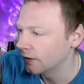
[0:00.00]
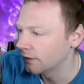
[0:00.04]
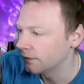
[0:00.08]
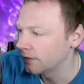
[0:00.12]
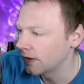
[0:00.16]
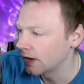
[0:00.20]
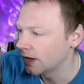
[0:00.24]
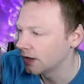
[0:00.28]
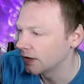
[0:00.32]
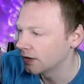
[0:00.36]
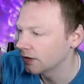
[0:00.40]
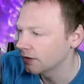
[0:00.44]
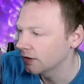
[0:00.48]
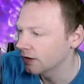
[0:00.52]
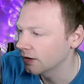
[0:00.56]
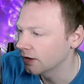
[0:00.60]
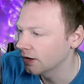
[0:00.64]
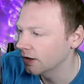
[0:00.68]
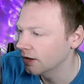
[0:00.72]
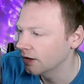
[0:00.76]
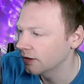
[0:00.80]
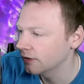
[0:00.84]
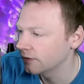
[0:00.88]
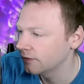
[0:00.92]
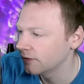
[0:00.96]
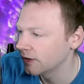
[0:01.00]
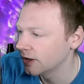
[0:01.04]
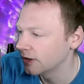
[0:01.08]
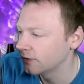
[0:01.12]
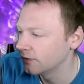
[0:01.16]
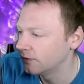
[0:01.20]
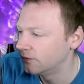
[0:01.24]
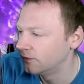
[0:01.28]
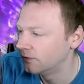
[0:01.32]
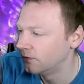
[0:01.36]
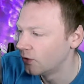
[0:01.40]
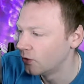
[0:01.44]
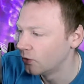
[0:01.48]
Thank
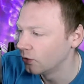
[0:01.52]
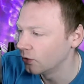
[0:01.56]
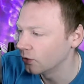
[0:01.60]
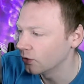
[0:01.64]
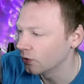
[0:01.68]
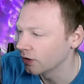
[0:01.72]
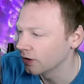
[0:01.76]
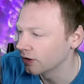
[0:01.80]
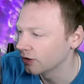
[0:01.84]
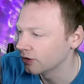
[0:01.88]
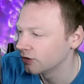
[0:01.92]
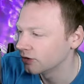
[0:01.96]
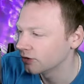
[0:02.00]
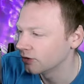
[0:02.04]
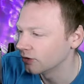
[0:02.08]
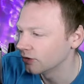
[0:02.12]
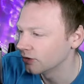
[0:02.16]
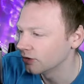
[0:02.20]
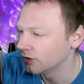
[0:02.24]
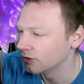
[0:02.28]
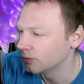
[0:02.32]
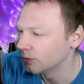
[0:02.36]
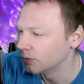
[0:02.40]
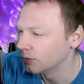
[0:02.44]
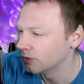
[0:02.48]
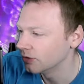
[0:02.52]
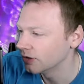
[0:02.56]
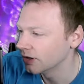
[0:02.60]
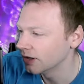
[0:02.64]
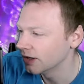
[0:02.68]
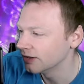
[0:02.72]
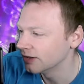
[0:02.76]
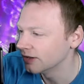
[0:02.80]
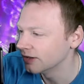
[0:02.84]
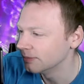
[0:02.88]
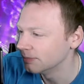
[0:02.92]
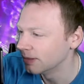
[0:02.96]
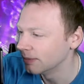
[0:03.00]
Fook. Scottish water
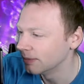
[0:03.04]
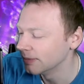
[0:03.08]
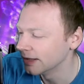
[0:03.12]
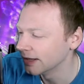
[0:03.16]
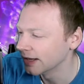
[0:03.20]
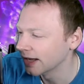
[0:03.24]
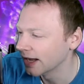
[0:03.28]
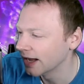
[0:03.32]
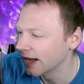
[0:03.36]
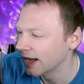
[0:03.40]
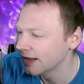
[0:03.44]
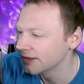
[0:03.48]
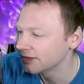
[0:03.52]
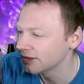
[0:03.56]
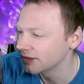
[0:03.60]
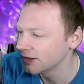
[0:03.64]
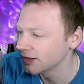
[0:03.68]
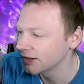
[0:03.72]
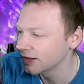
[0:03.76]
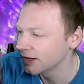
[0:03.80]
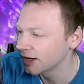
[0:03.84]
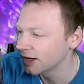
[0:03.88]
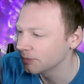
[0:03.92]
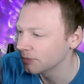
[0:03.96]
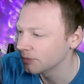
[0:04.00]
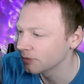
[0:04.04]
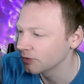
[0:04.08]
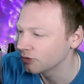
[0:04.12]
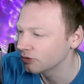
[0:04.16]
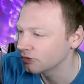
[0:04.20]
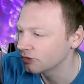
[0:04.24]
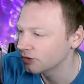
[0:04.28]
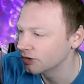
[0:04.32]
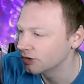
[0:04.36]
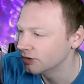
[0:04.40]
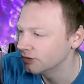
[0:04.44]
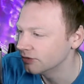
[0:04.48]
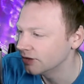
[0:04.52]
is in public hands. Yep,
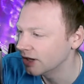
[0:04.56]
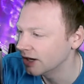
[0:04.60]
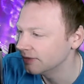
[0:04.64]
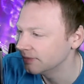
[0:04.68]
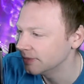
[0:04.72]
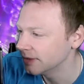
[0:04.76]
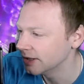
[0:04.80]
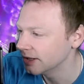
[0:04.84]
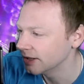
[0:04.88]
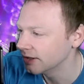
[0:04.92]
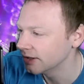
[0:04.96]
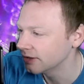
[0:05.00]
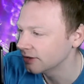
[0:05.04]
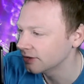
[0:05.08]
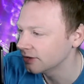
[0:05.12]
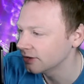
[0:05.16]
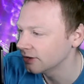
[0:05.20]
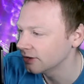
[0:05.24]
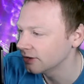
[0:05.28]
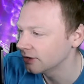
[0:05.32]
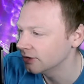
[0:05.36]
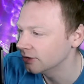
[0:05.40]
true, Dave McGuinness.